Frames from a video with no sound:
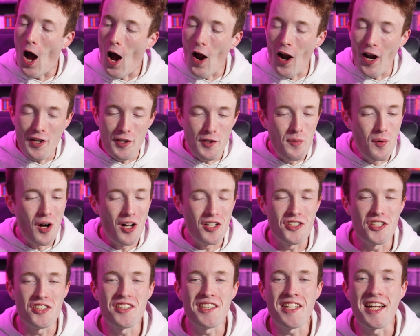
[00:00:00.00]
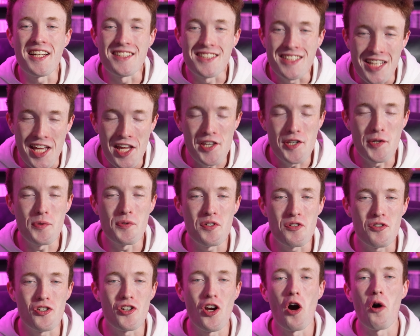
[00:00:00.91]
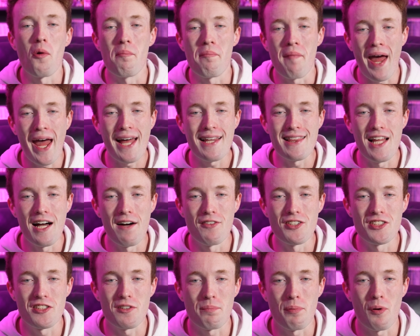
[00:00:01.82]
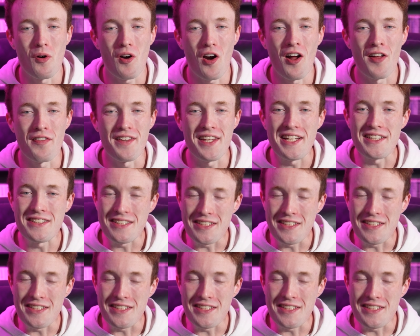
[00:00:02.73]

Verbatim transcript: All right, you all just continue to show mad love and support on the